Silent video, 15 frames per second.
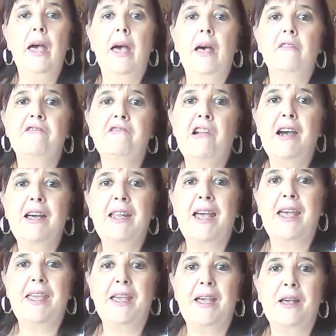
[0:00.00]

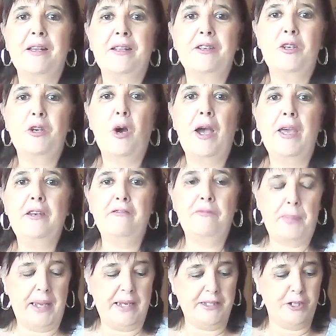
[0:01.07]
Friday, Nine of
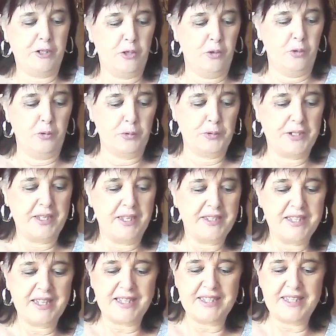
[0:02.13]
Pentacles.
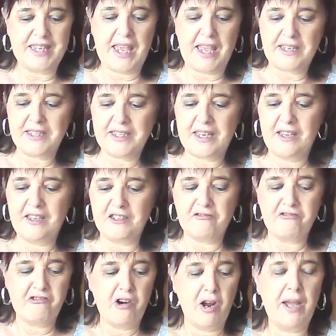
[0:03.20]
Success is
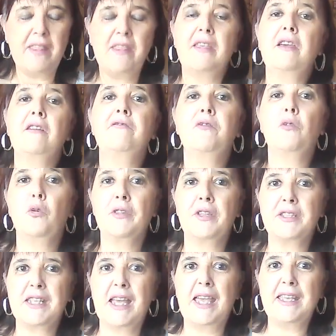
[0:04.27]
right there for the
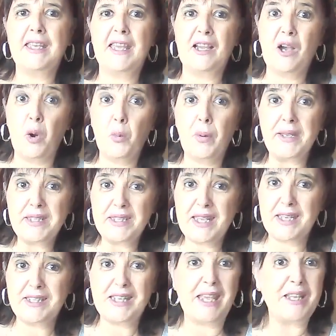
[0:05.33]
taking. I always
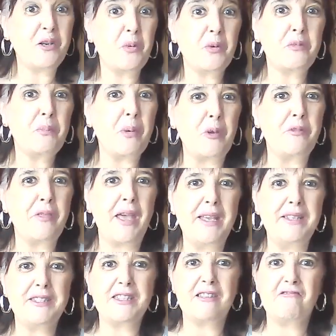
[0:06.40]
say take it with both
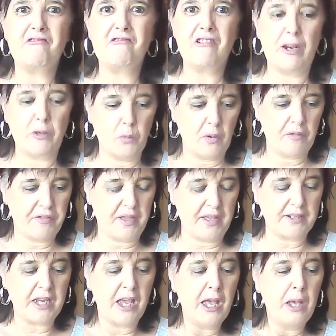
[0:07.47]
hands and run with
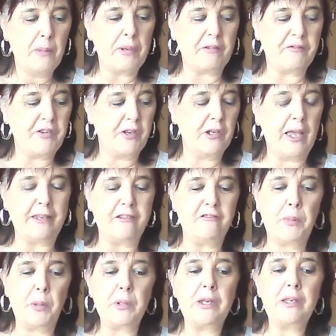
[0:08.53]
it. But I feel like you've
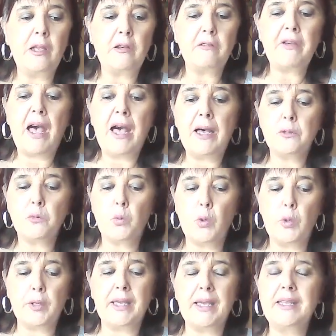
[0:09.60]
put a lot of hard
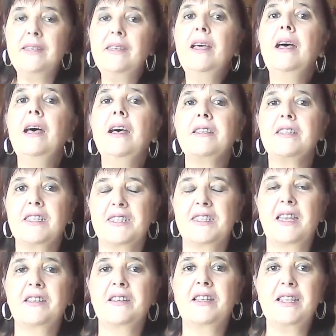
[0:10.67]
work in to
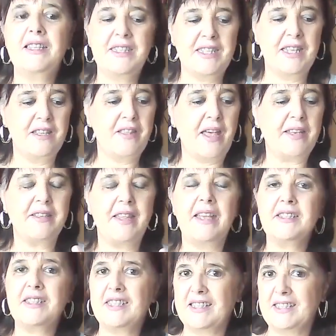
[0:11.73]
suddenly see that
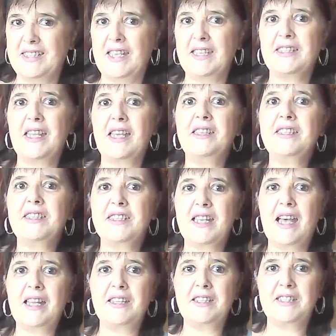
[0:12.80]
that success is
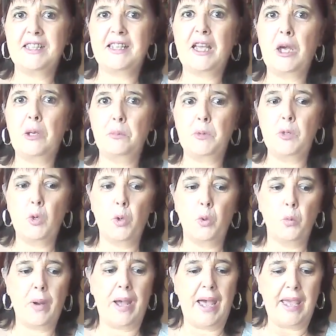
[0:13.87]
starting to come your
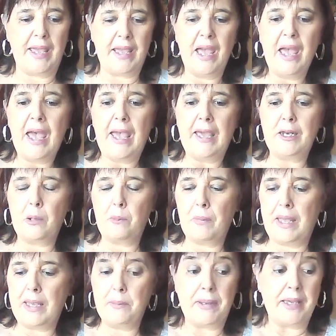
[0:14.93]
way. And it
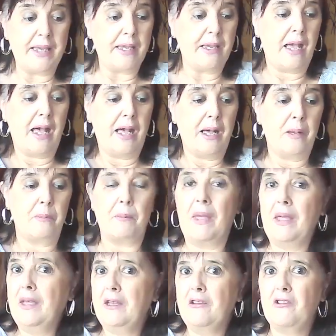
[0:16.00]
may be um,
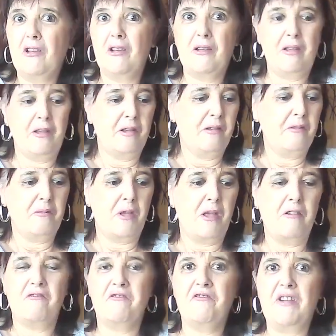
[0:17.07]

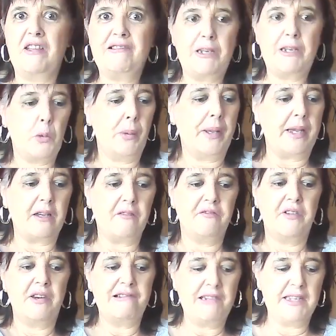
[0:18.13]
very quick,
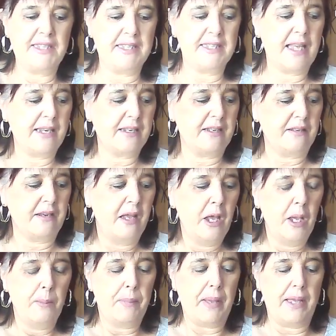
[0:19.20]
very sudden,
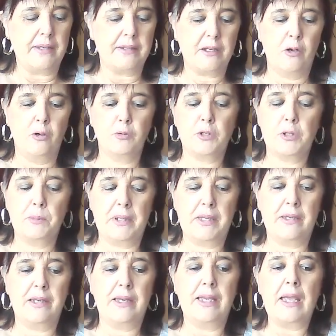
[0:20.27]
but
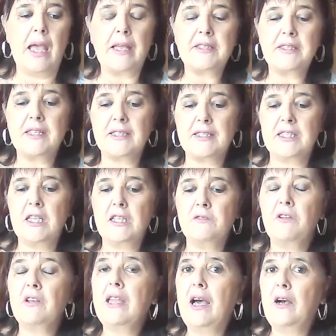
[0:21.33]
ultimately a
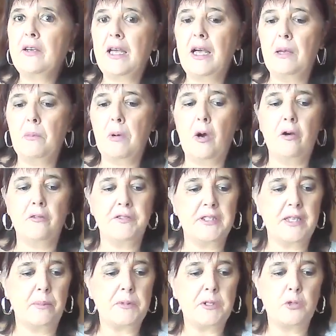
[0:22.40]
successful outcome of
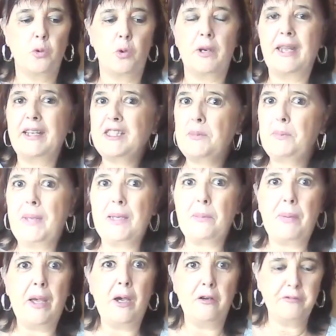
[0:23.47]
some sort. Expect
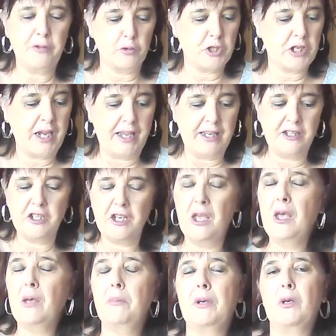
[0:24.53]
powerful change
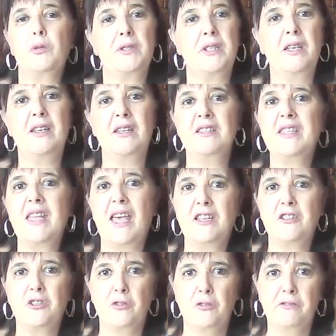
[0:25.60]
because it is
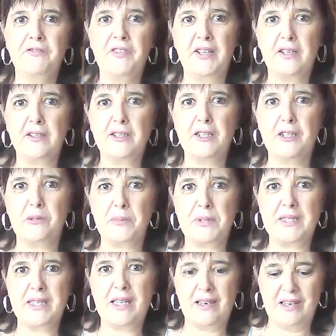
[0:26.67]
at your
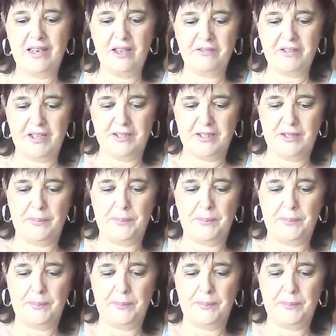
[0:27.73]
fingertips. Love it.